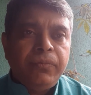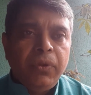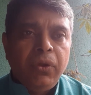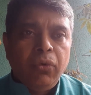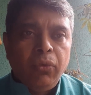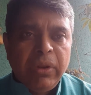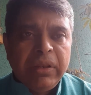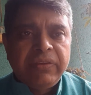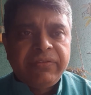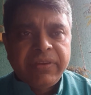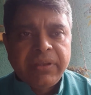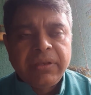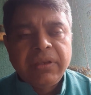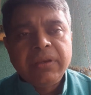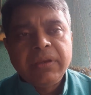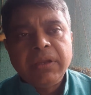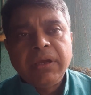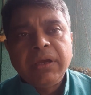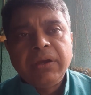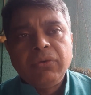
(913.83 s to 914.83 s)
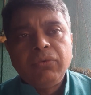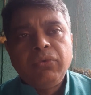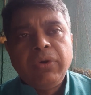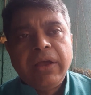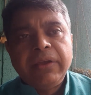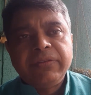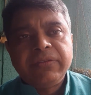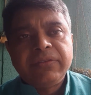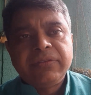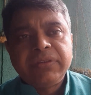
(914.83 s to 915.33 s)
Wilson who
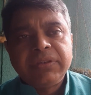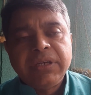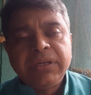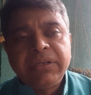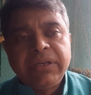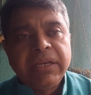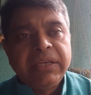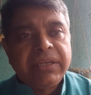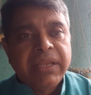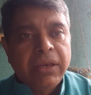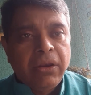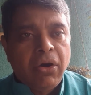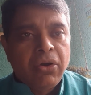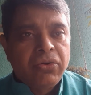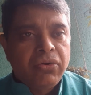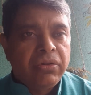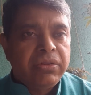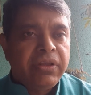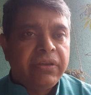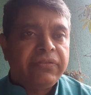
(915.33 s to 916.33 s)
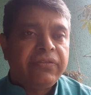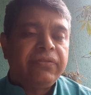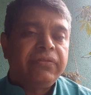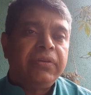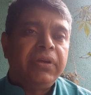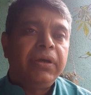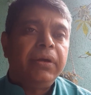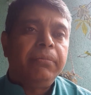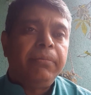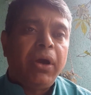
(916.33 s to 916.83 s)
has dealt a lot on this
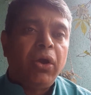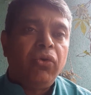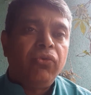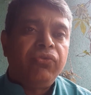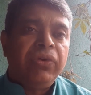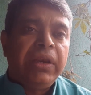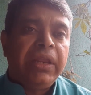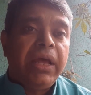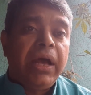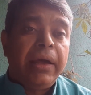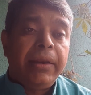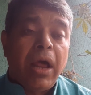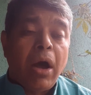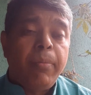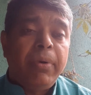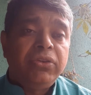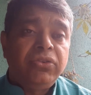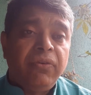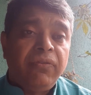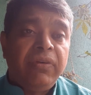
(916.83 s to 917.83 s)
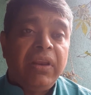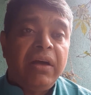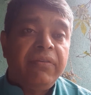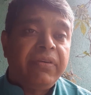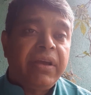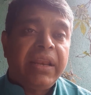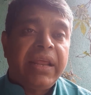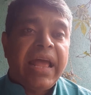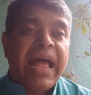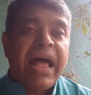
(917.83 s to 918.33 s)
biophilia. And how much of
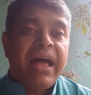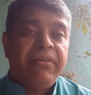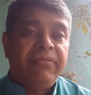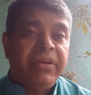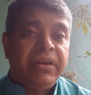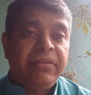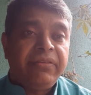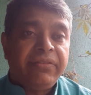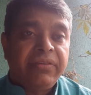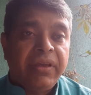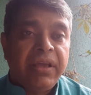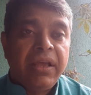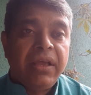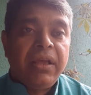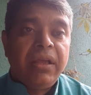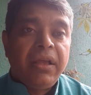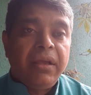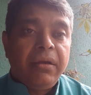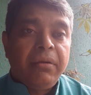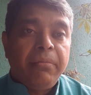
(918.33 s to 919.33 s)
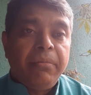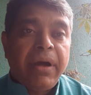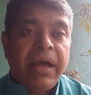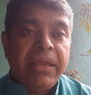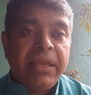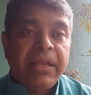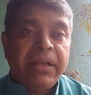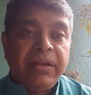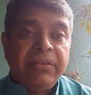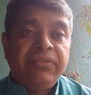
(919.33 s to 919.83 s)
love can I have? It is
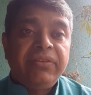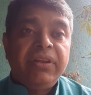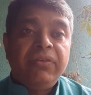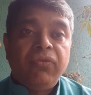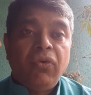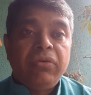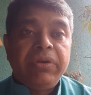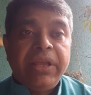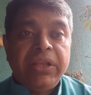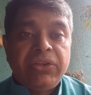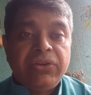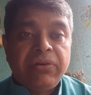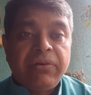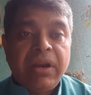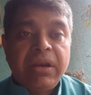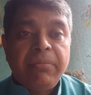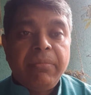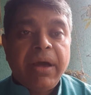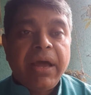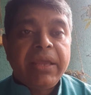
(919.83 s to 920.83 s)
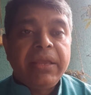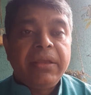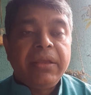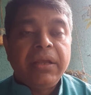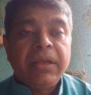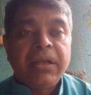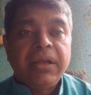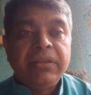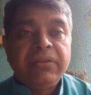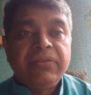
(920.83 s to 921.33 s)
my concern for nature and my
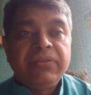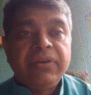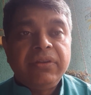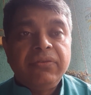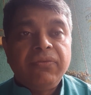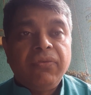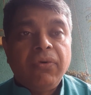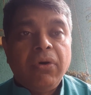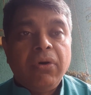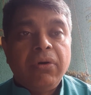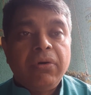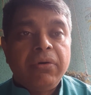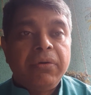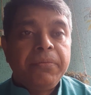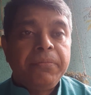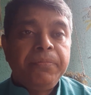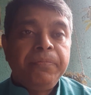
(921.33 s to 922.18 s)
concern for